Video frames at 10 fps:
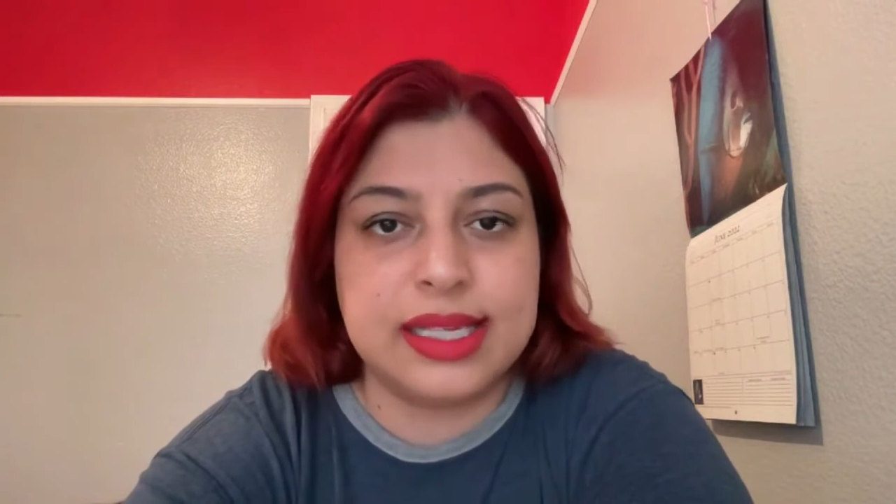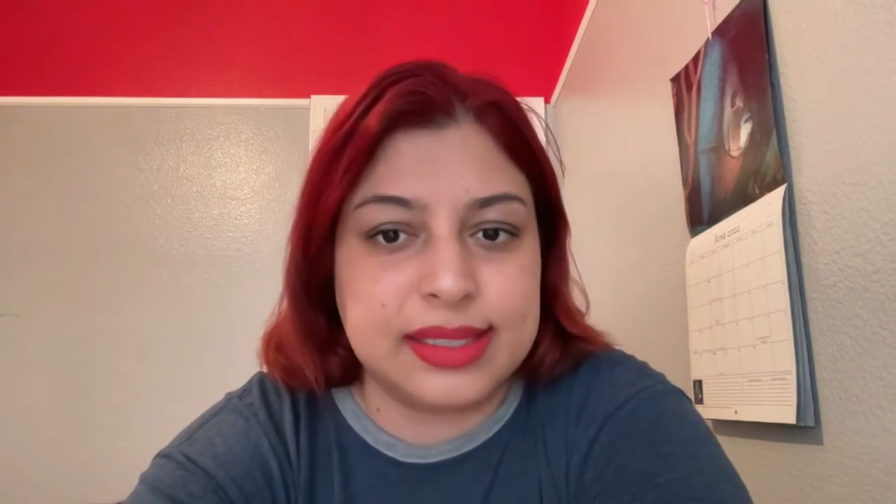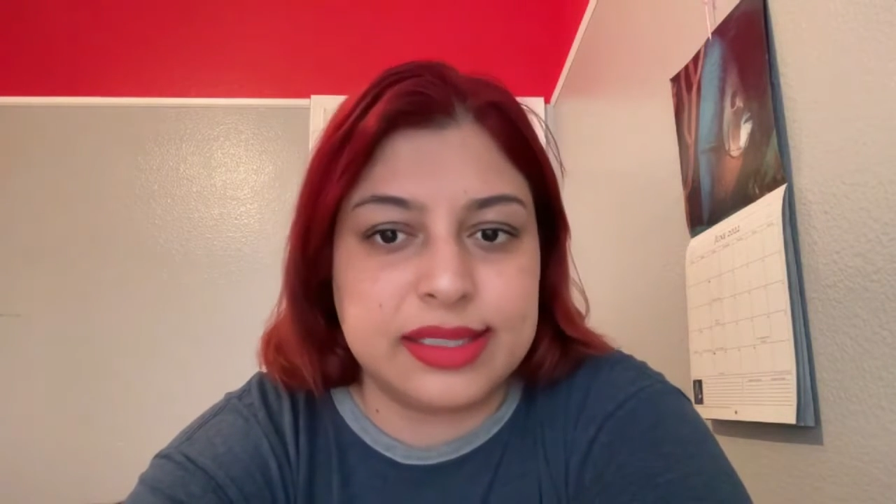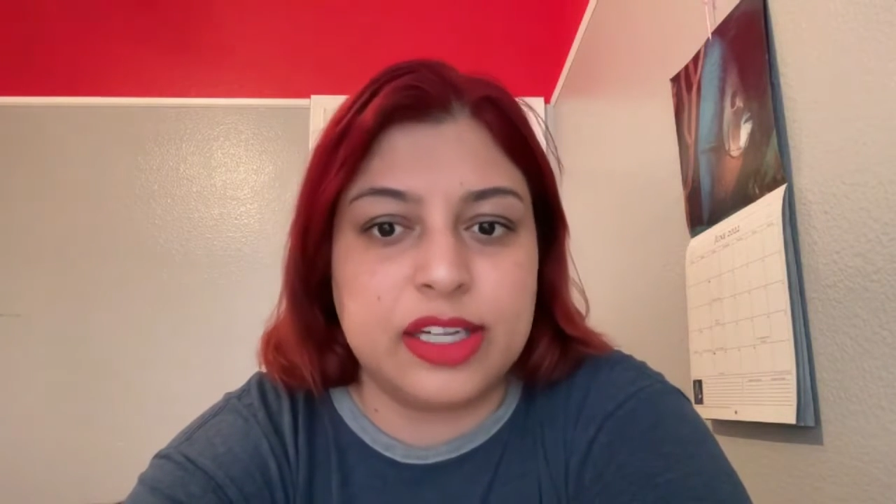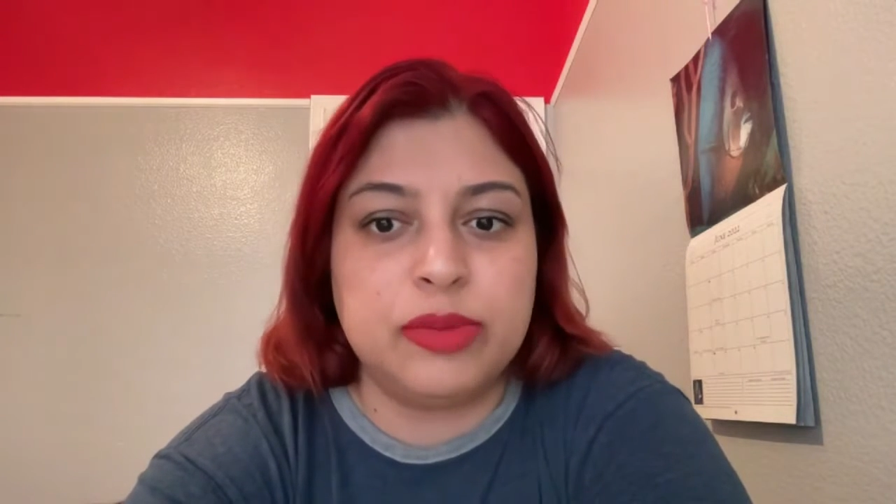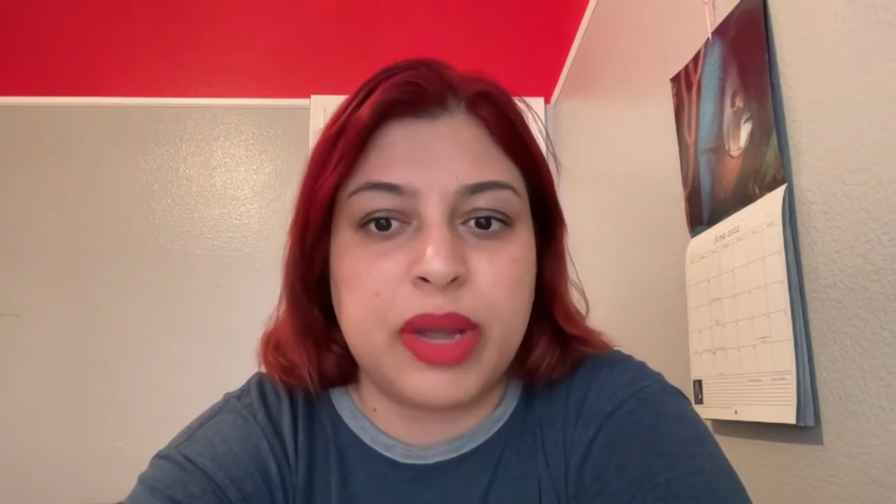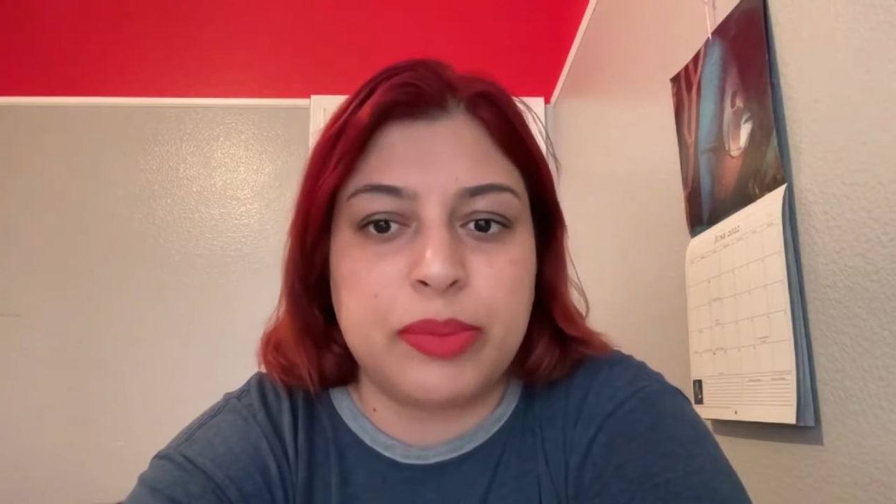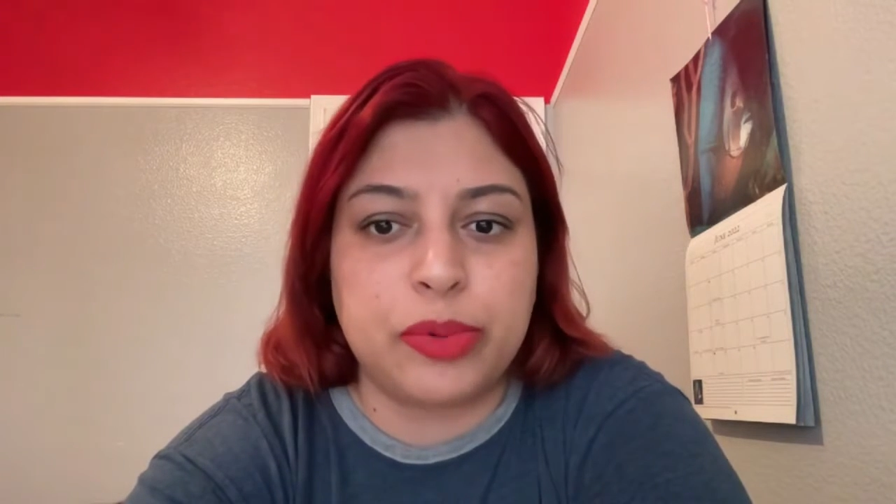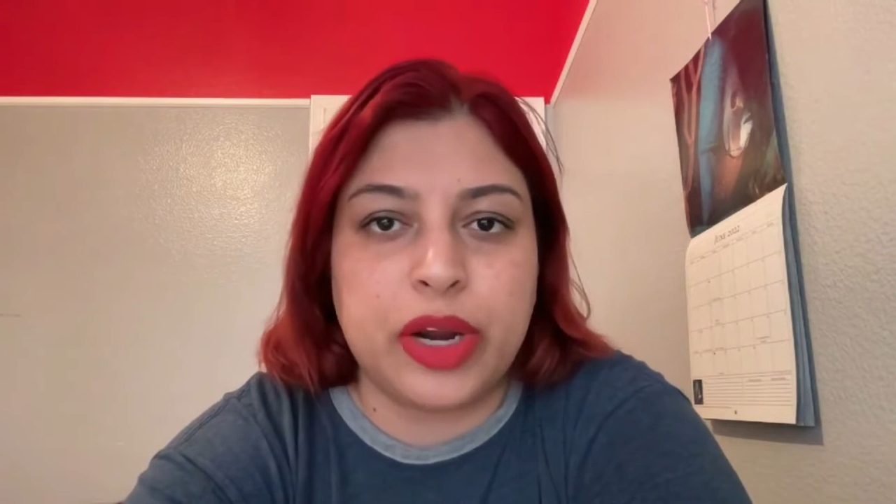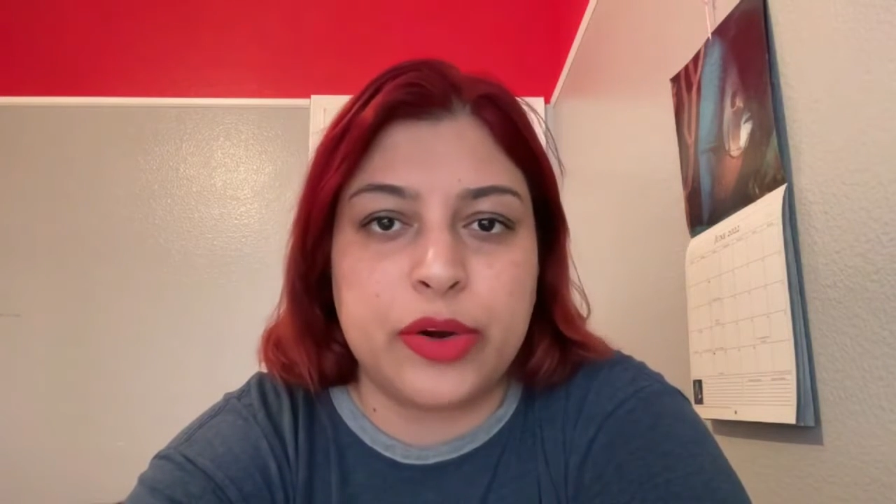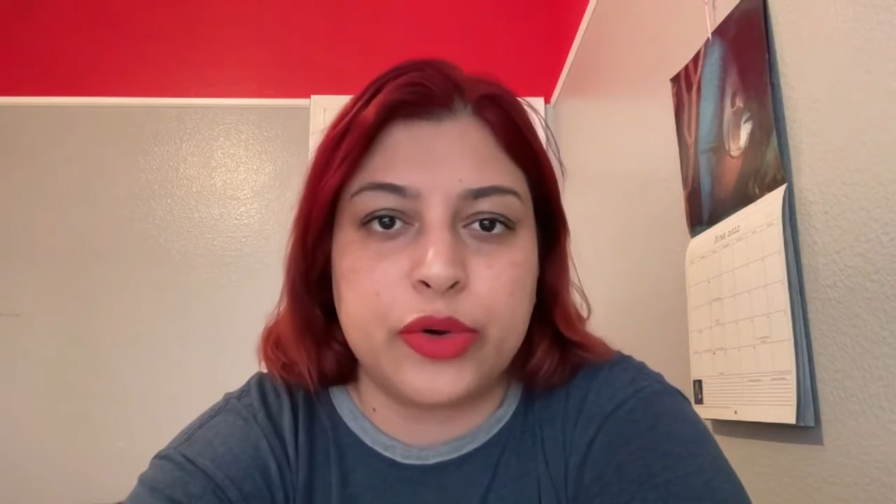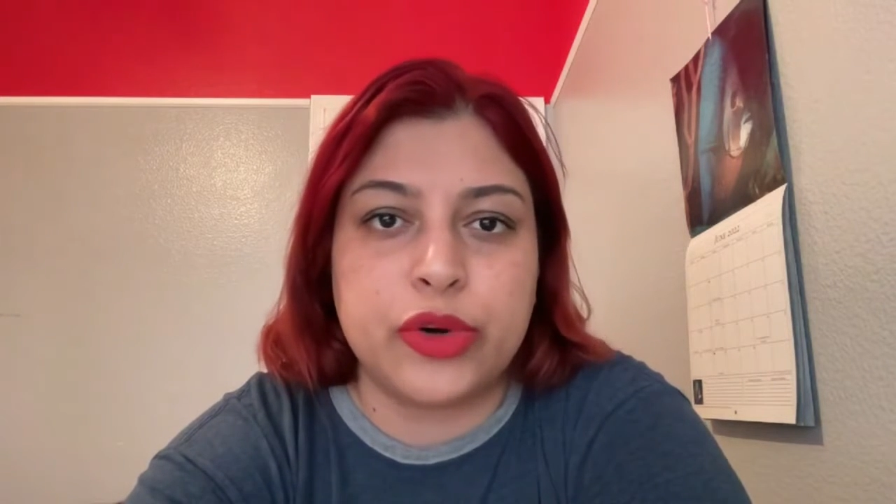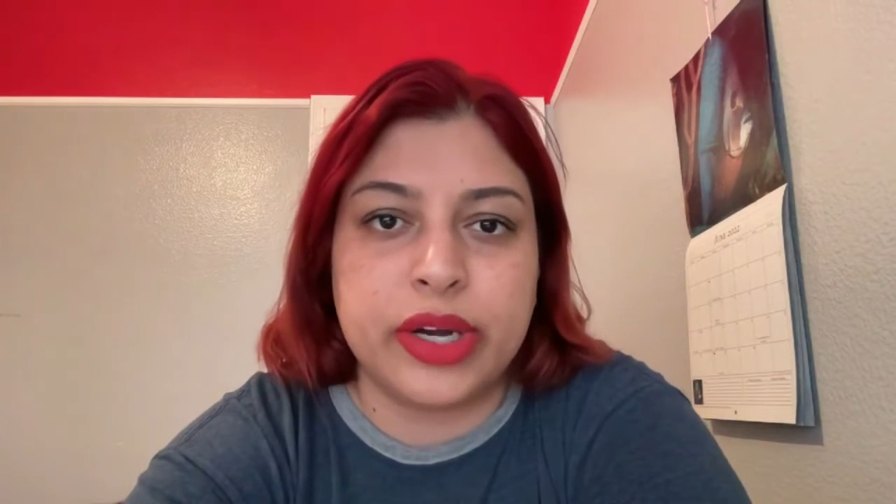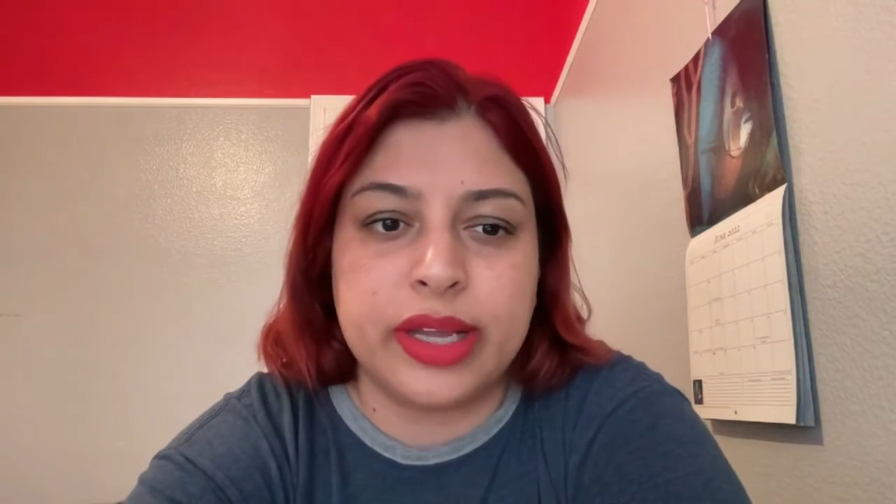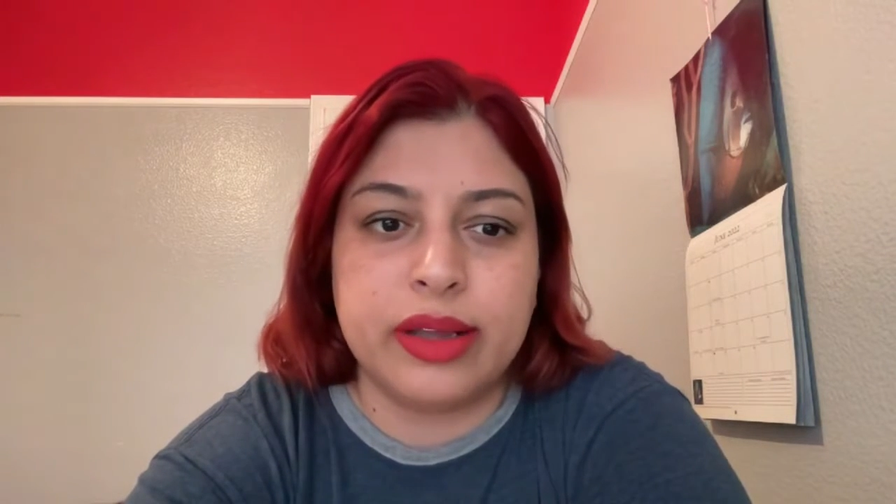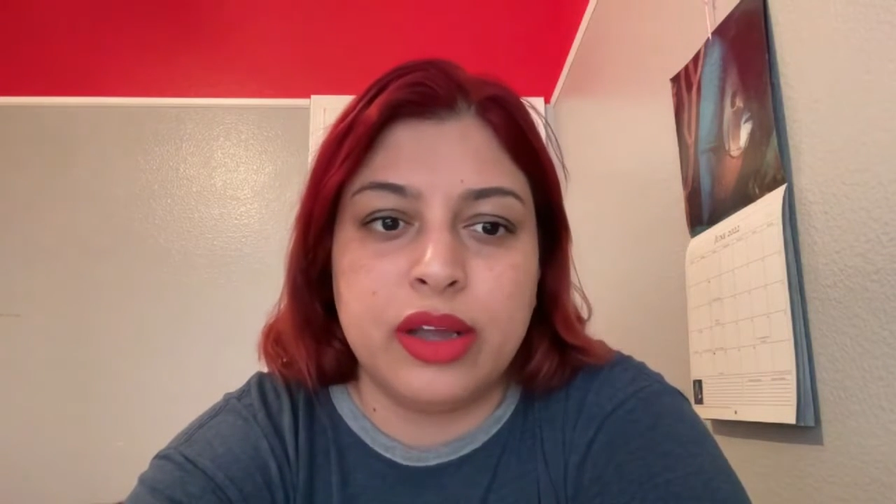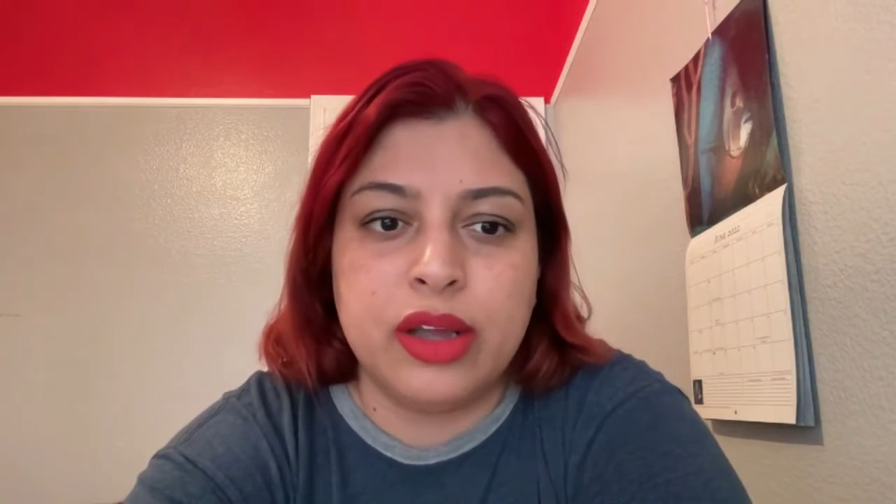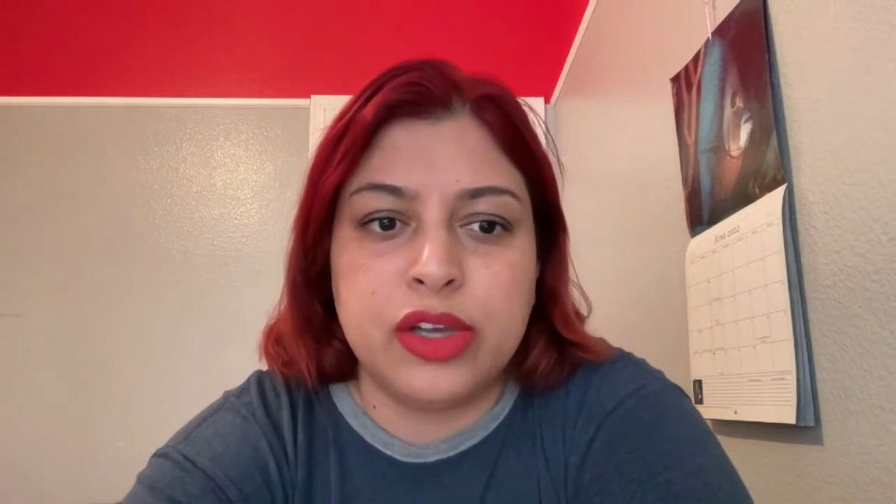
is still my priority.